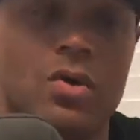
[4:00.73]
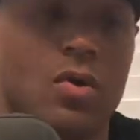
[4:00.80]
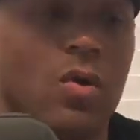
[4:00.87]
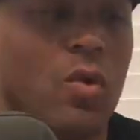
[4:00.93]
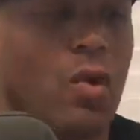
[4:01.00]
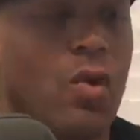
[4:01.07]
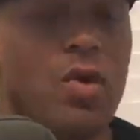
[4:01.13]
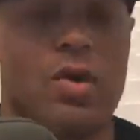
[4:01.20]

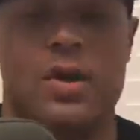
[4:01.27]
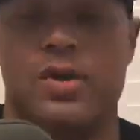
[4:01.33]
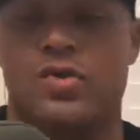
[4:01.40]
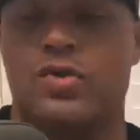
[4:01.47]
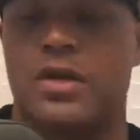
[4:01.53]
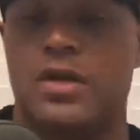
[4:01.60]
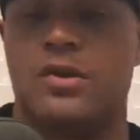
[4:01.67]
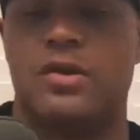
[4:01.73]
or
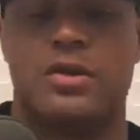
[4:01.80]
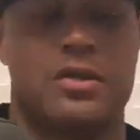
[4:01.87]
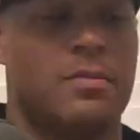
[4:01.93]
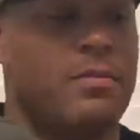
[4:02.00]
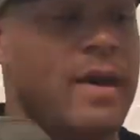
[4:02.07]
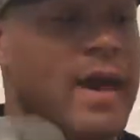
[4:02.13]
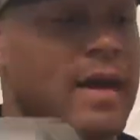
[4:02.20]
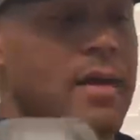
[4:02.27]
you can hook the
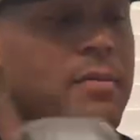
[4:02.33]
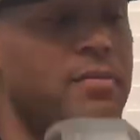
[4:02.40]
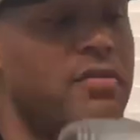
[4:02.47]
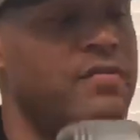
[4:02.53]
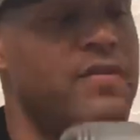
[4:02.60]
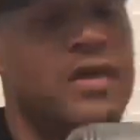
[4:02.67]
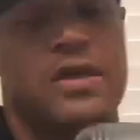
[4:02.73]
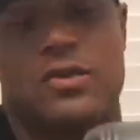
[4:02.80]
back
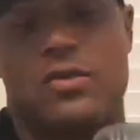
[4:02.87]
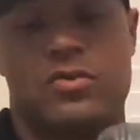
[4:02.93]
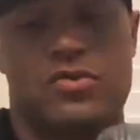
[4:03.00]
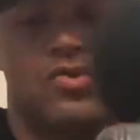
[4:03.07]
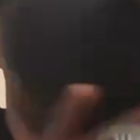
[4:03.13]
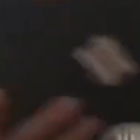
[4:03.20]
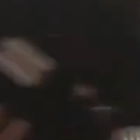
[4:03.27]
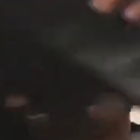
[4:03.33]
pavilion
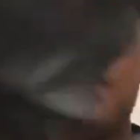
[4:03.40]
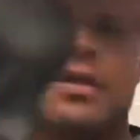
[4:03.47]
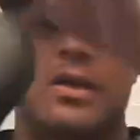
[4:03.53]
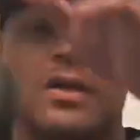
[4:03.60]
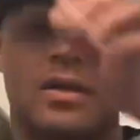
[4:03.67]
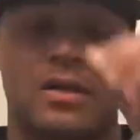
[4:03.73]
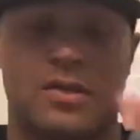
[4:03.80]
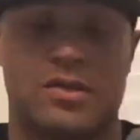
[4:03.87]
onto it
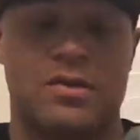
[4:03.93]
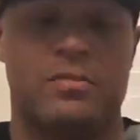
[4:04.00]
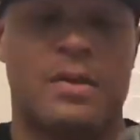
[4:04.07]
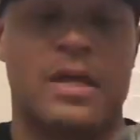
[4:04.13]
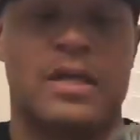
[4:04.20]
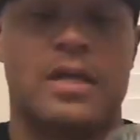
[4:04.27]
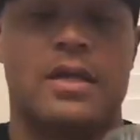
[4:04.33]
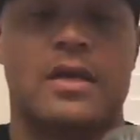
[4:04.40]
to
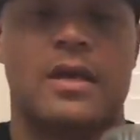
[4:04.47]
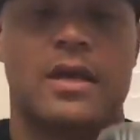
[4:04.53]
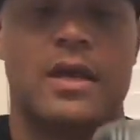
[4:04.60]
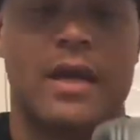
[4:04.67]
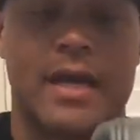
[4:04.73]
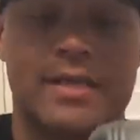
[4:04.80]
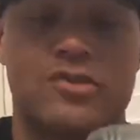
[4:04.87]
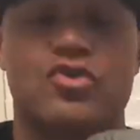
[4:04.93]
make it
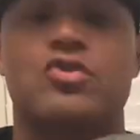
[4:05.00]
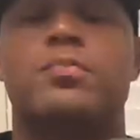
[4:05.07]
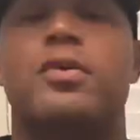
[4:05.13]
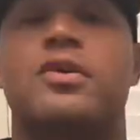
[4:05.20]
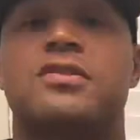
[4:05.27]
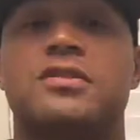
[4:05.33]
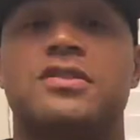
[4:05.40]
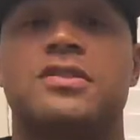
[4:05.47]
a
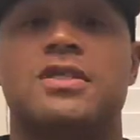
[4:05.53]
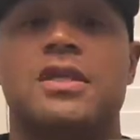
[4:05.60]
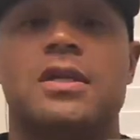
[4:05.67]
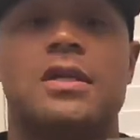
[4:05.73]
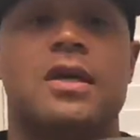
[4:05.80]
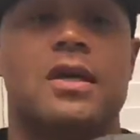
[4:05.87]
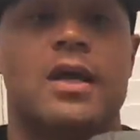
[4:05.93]
two-person seat.